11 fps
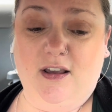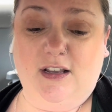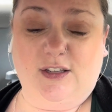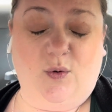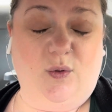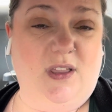
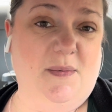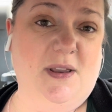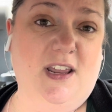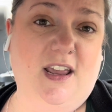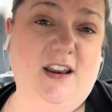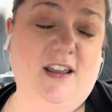so
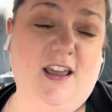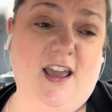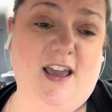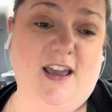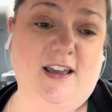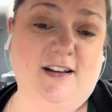limited.
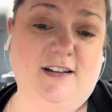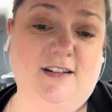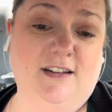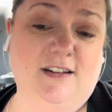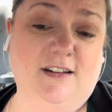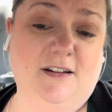
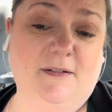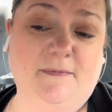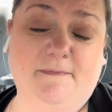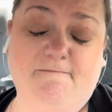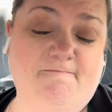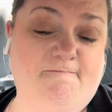And
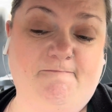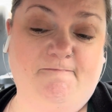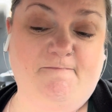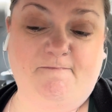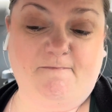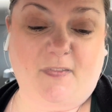
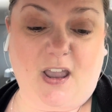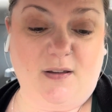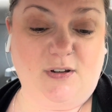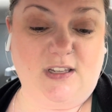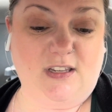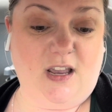I'm
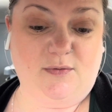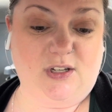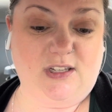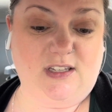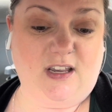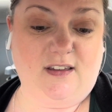just
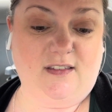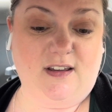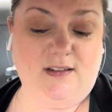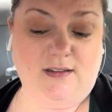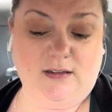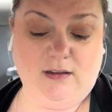sick of
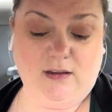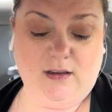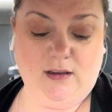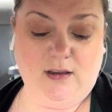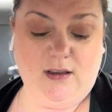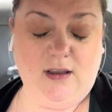this.
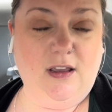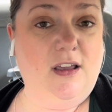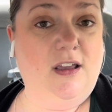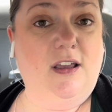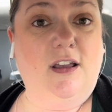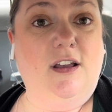
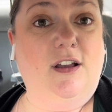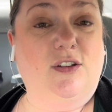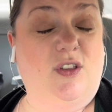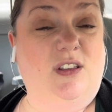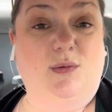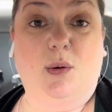So
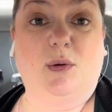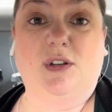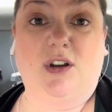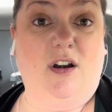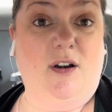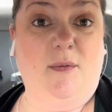that's where we're
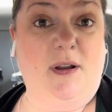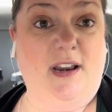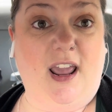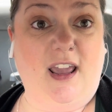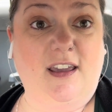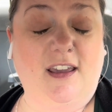starting on
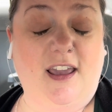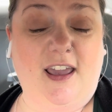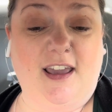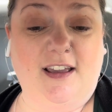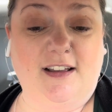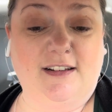Monday.
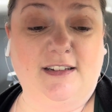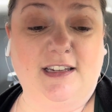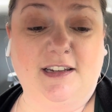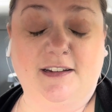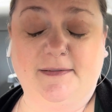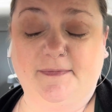And
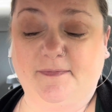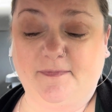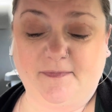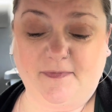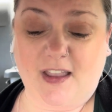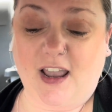
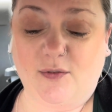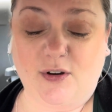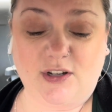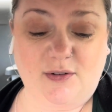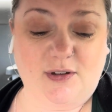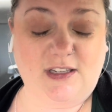I
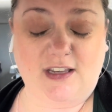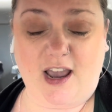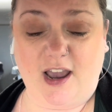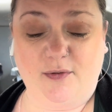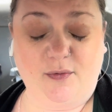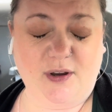wish I
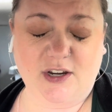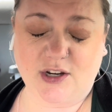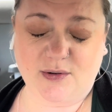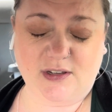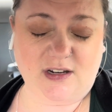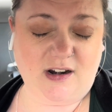was
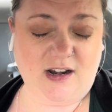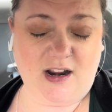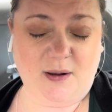starting on